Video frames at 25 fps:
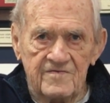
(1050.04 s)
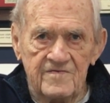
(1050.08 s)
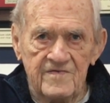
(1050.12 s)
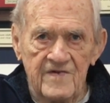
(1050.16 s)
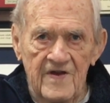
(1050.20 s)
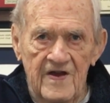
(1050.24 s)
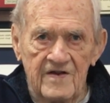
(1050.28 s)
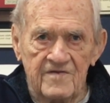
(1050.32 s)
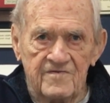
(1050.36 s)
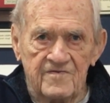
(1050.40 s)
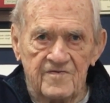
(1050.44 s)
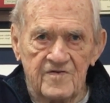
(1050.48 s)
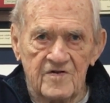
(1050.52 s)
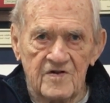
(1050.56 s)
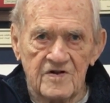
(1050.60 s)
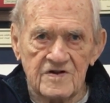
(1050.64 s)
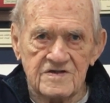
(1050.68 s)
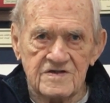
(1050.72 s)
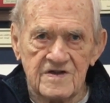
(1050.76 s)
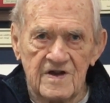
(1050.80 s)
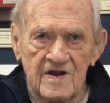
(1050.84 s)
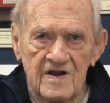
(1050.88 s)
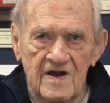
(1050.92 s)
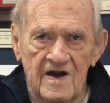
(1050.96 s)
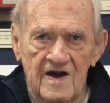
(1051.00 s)
at first
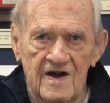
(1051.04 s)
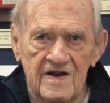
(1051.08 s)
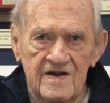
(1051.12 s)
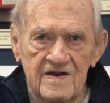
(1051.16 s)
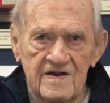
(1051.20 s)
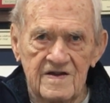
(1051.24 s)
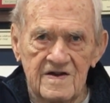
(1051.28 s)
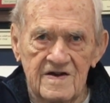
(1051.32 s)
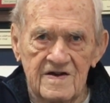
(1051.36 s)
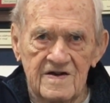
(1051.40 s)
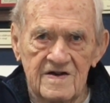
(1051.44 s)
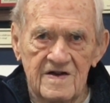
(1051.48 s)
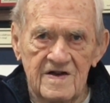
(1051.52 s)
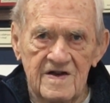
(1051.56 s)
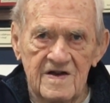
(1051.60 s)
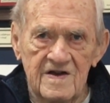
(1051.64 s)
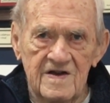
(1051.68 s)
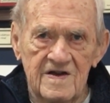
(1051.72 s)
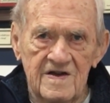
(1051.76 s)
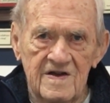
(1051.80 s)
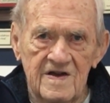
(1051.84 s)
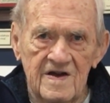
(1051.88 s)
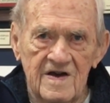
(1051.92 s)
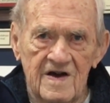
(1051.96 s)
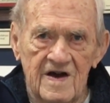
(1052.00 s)
I
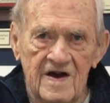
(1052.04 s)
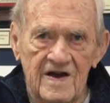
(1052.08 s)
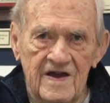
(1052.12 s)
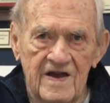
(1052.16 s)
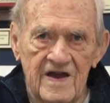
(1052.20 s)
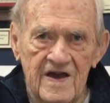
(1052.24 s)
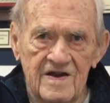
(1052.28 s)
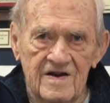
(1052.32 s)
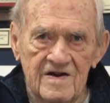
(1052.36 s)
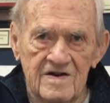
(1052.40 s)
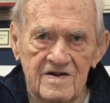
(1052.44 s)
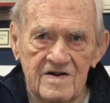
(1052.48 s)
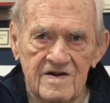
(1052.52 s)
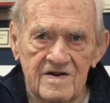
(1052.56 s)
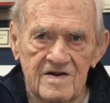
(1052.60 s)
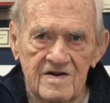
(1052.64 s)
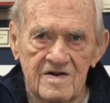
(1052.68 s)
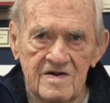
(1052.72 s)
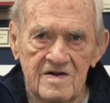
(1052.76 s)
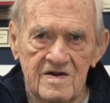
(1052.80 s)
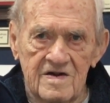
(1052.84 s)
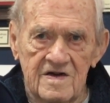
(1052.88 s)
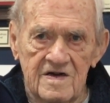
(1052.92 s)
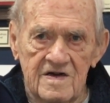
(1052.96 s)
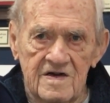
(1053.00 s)
had a
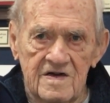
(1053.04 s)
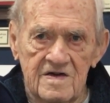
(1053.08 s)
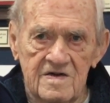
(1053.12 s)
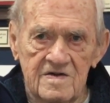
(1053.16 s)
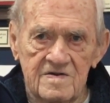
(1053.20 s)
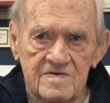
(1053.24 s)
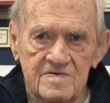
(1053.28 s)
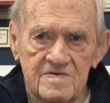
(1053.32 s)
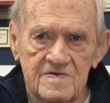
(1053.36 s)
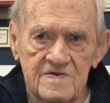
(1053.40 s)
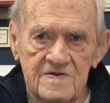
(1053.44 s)
little